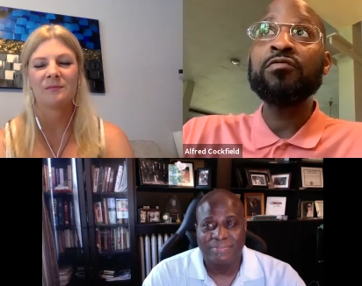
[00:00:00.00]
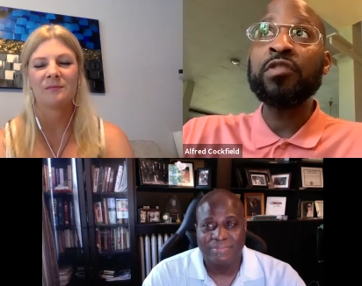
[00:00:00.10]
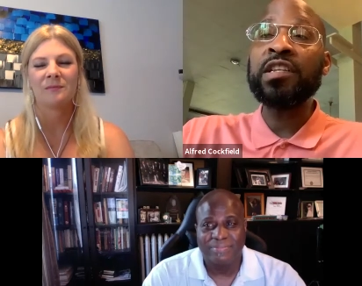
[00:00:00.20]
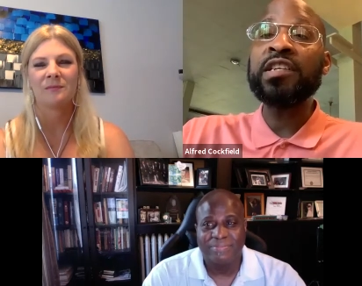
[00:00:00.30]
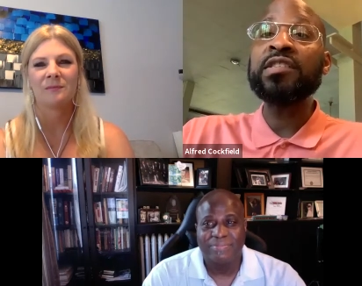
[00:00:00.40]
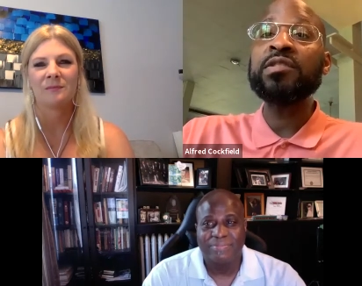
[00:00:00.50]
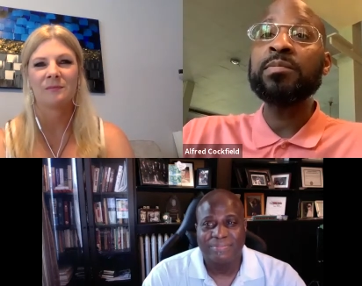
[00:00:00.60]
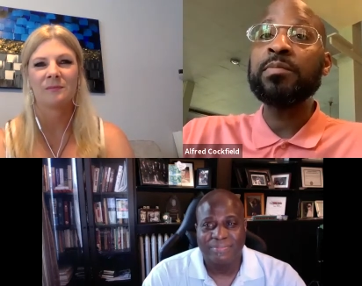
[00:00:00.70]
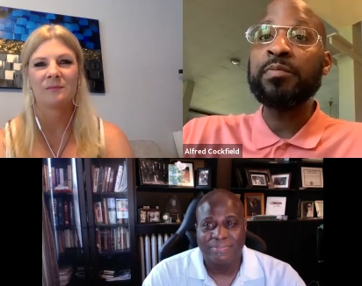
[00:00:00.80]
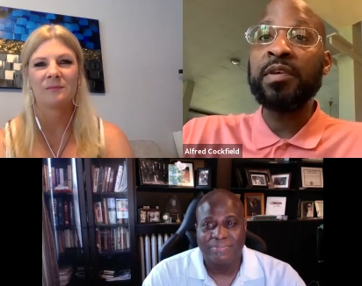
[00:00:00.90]
Speaker 1: really
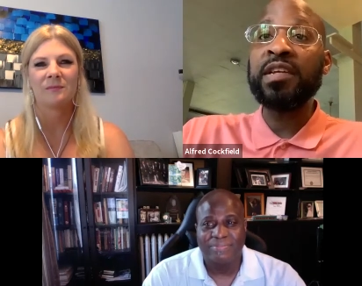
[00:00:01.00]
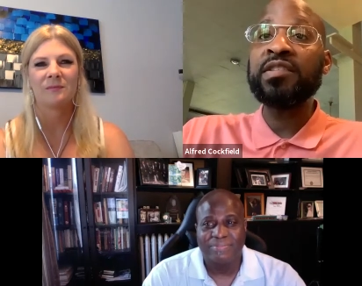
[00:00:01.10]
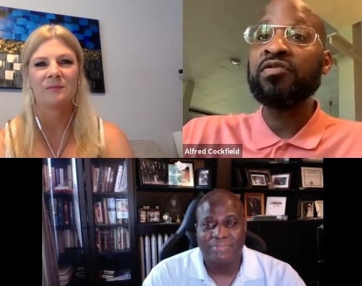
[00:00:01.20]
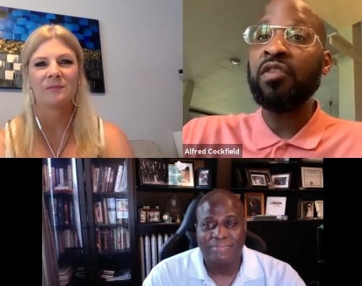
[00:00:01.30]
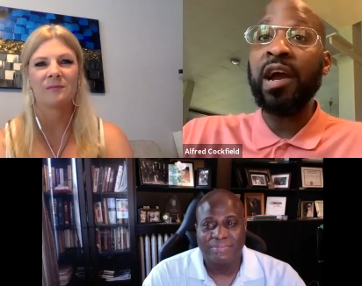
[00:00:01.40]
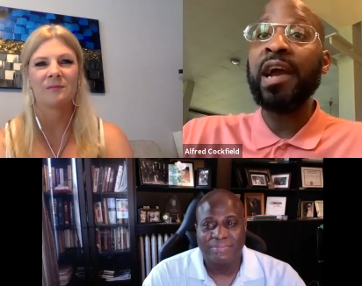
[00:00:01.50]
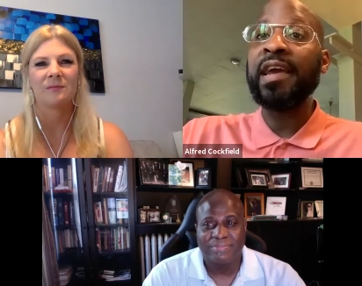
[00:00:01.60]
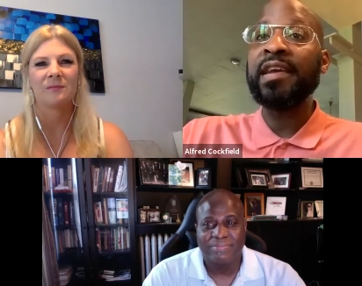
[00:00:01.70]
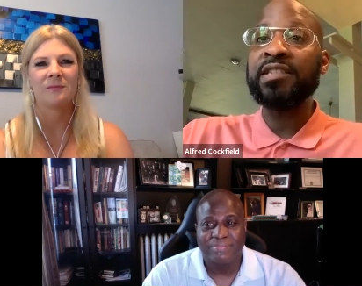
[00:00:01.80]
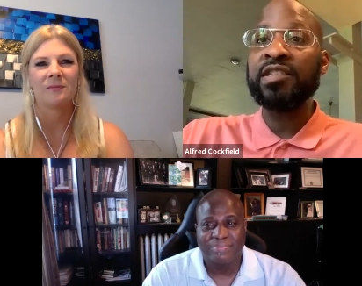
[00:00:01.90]
been
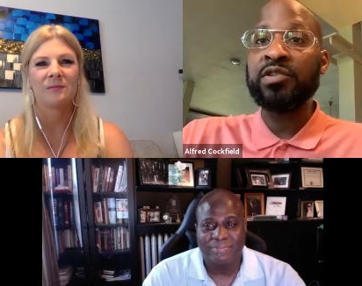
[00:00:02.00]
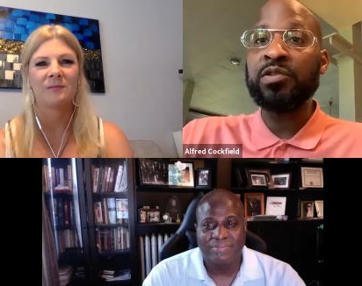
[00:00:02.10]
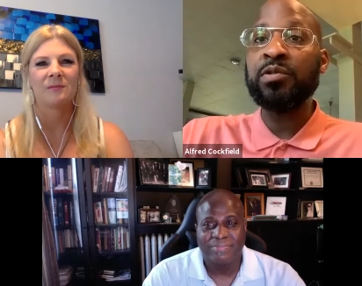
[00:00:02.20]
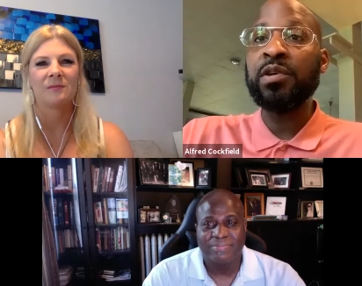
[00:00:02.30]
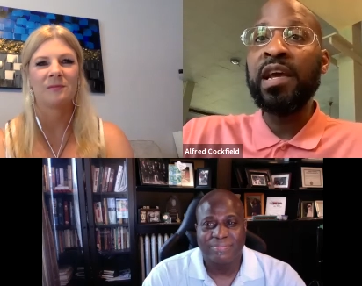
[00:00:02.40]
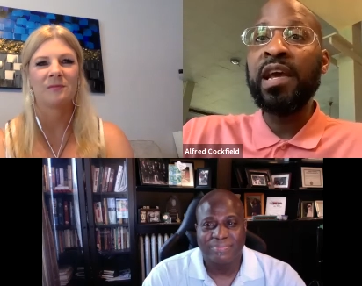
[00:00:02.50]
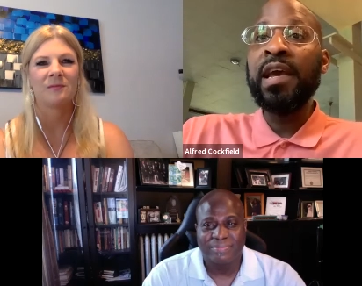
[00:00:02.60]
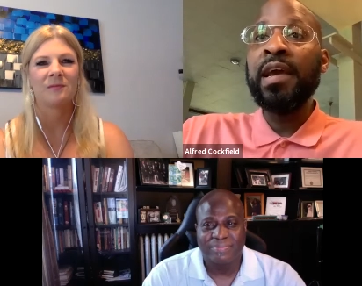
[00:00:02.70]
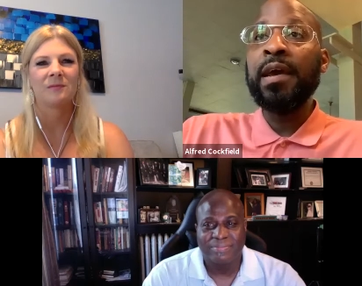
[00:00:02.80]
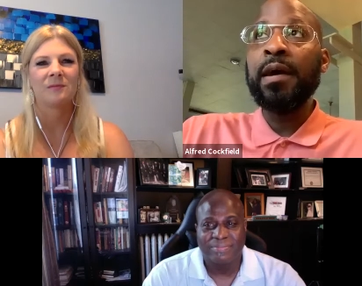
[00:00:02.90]
trying to
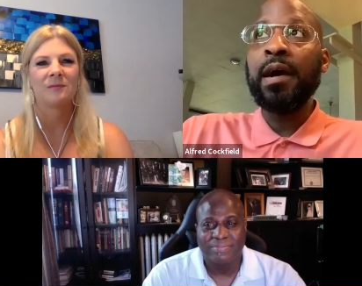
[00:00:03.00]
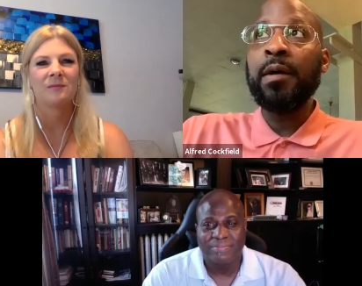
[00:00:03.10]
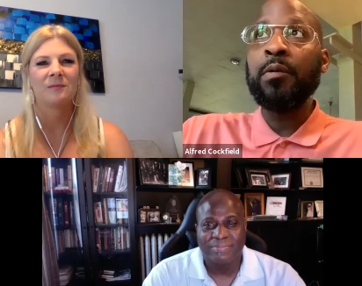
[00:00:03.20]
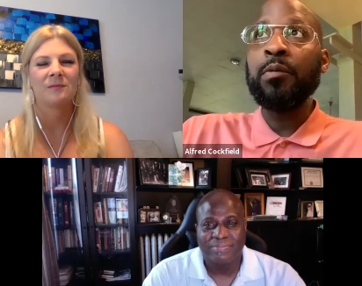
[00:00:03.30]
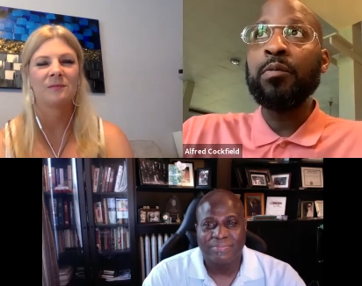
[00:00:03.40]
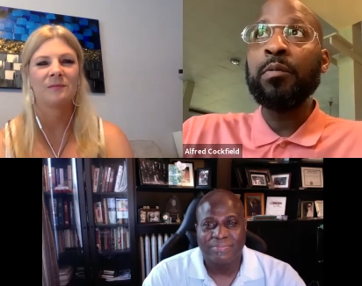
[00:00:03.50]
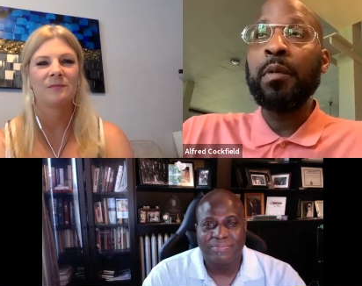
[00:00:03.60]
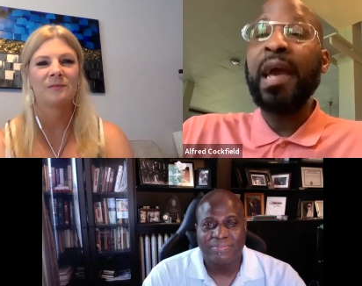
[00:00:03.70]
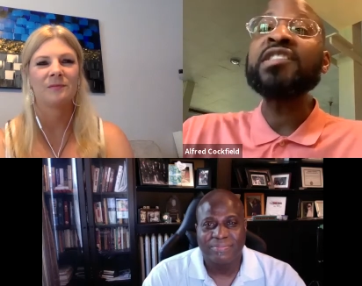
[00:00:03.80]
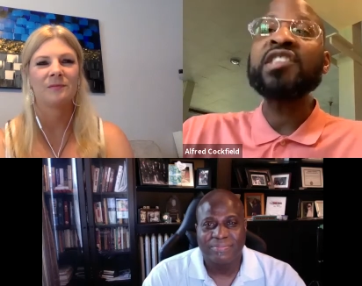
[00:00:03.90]

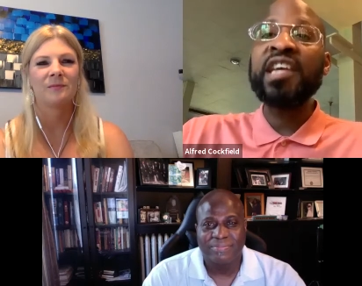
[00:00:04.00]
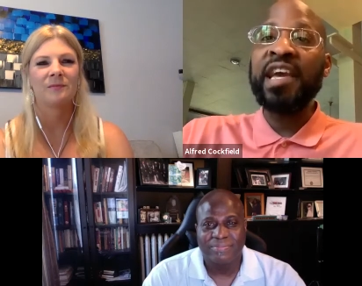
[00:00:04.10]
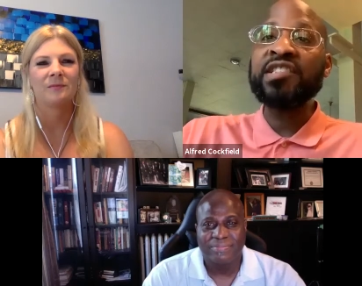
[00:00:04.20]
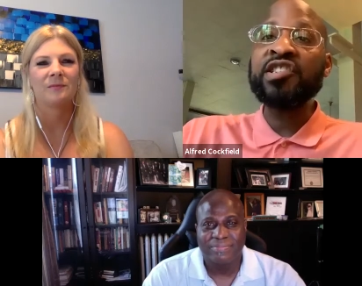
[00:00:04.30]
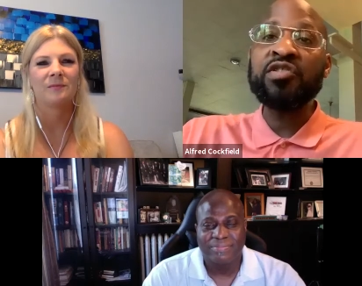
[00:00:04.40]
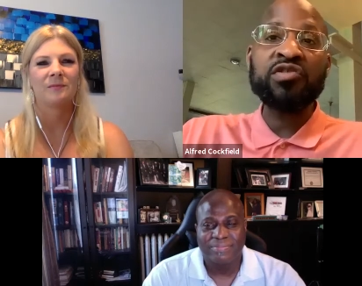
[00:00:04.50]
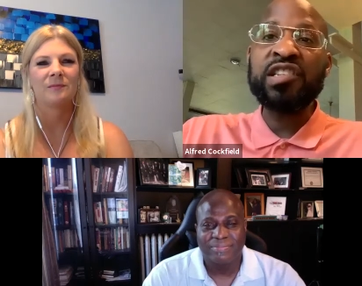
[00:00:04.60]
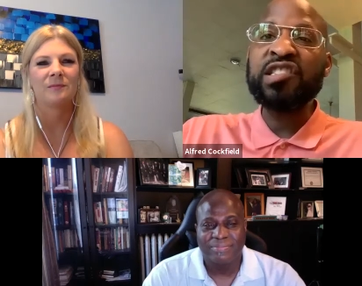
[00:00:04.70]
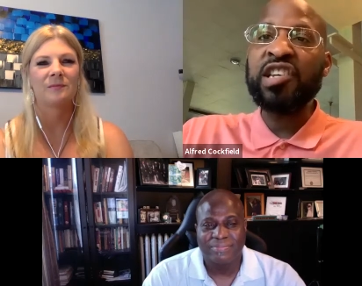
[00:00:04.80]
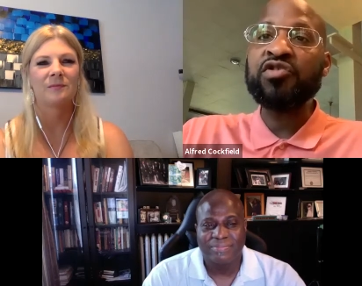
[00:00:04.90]
uh, educate children
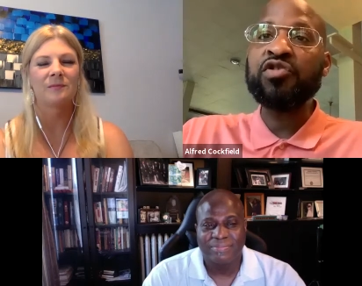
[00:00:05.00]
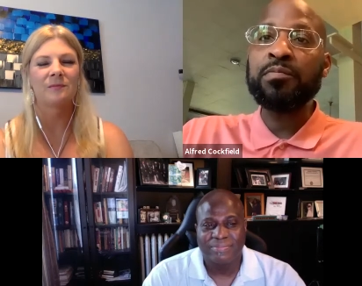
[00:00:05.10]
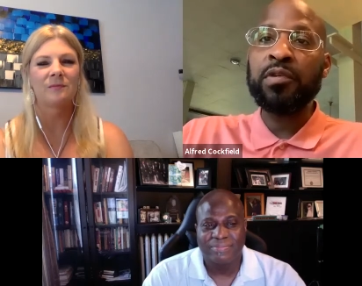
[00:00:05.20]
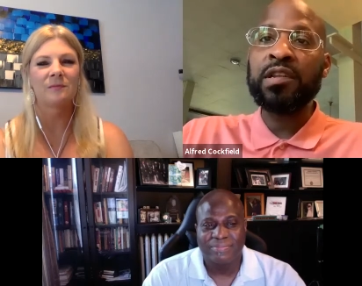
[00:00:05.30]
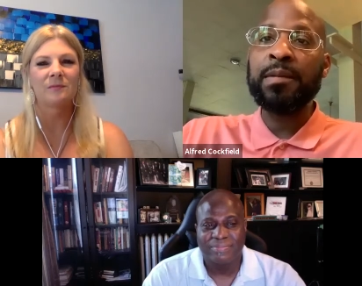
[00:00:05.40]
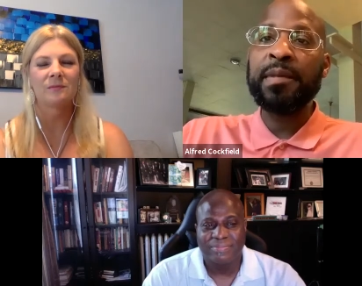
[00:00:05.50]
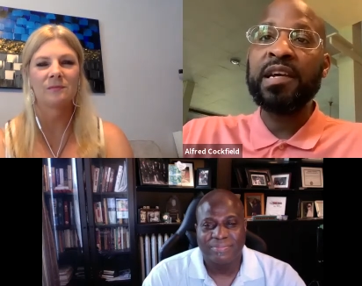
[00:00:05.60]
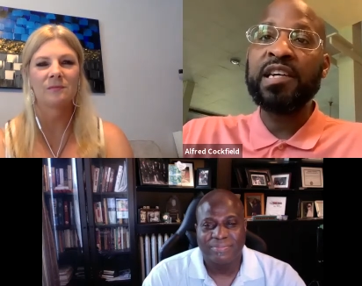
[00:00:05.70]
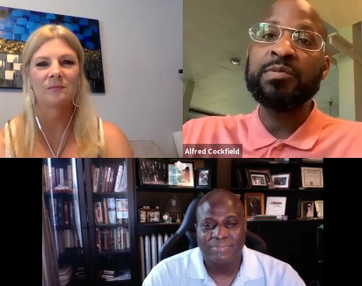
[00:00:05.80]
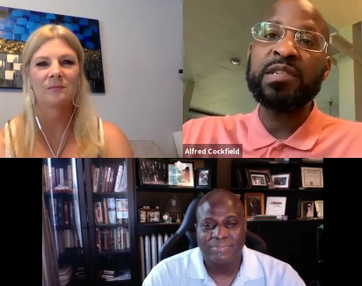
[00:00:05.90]
in central Brooklyn
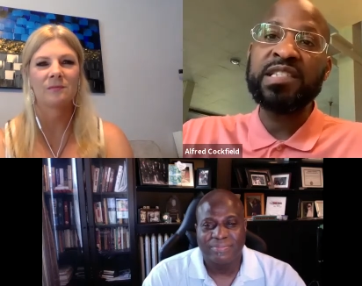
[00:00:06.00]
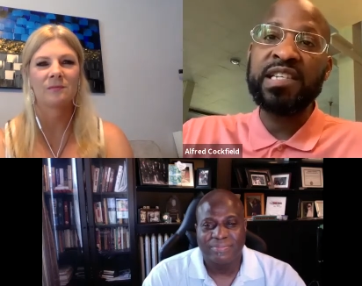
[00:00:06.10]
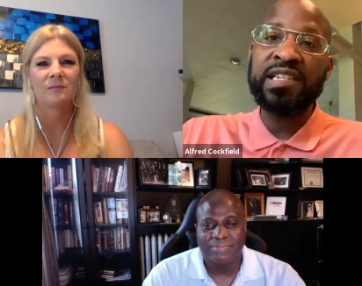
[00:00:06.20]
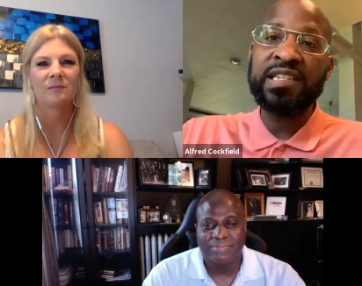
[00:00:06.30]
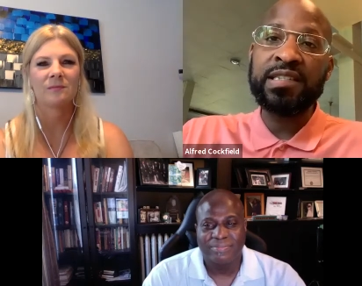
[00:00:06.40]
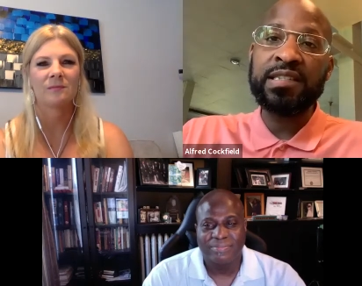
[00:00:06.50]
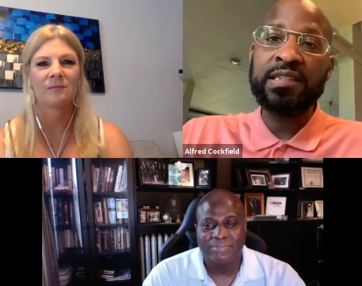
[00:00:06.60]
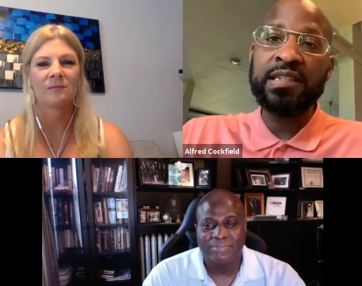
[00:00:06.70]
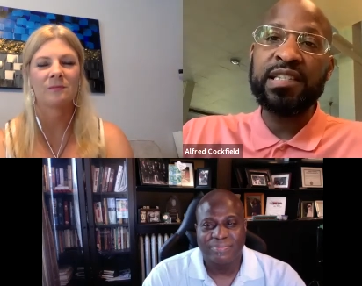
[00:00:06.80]
because we see the, the